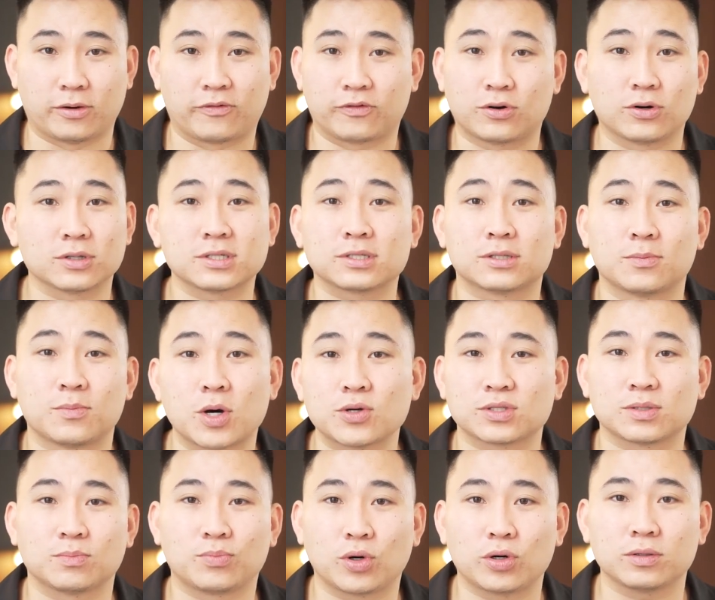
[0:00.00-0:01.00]
of course the
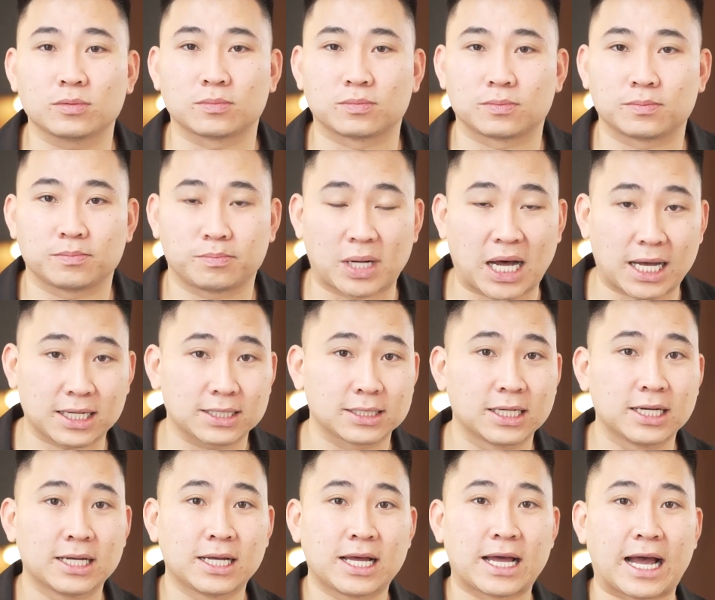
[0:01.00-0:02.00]
most important
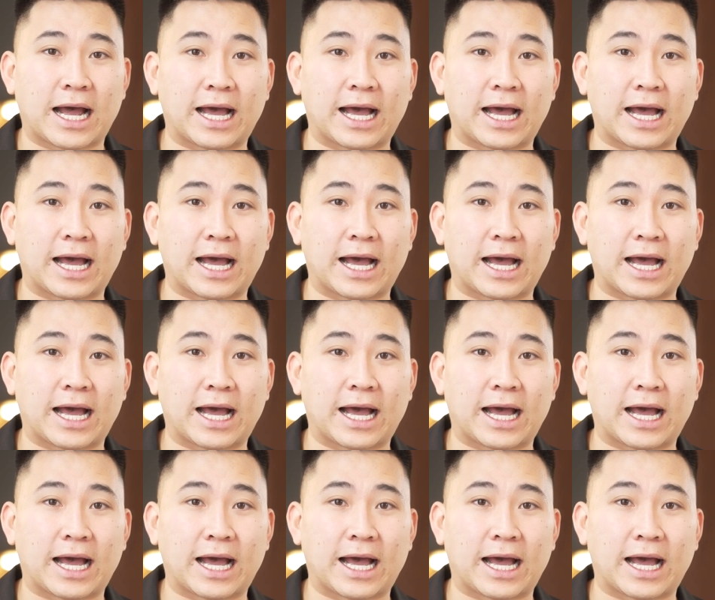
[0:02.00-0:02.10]
part,